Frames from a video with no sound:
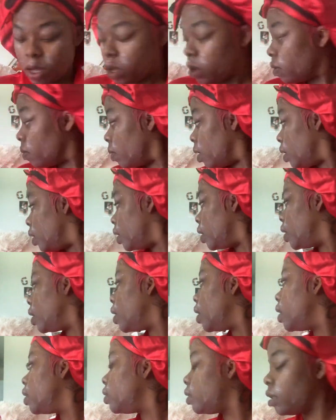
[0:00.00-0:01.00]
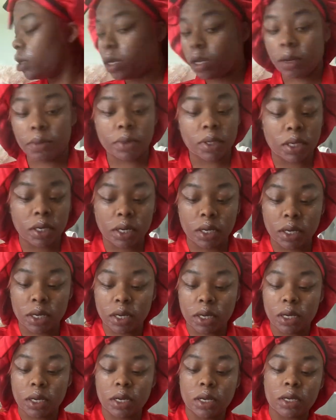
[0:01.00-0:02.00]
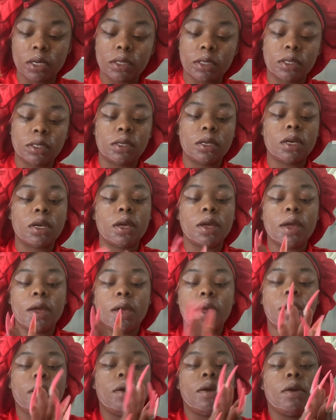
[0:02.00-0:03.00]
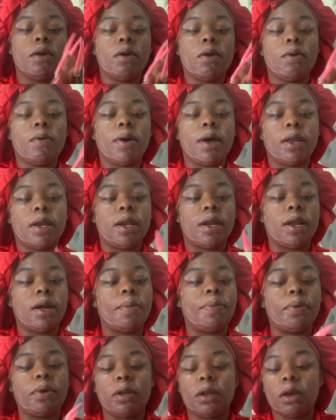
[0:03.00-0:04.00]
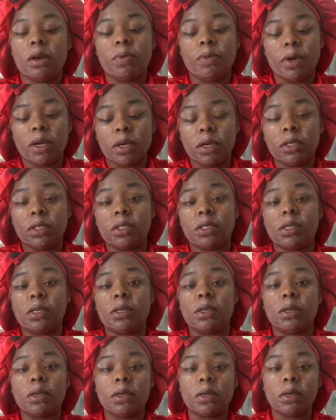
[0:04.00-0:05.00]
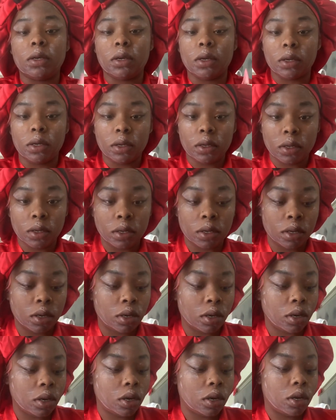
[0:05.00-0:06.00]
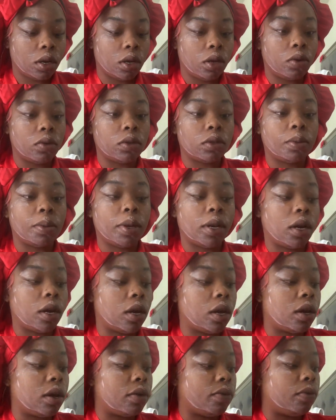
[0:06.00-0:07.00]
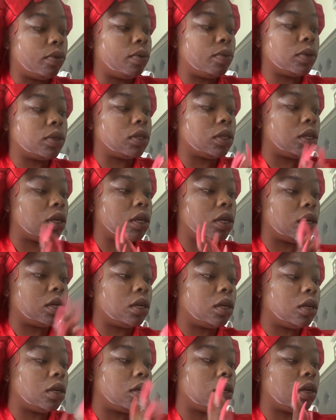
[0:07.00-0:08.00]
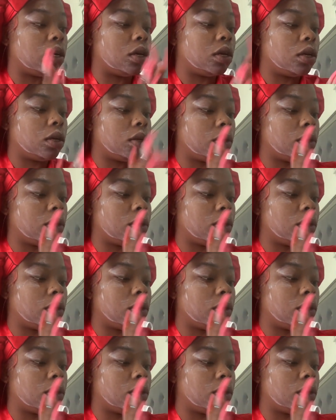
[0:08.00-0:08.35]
Why did it have to come to this? Why did I put up with your shit? You was my better half, we was lit.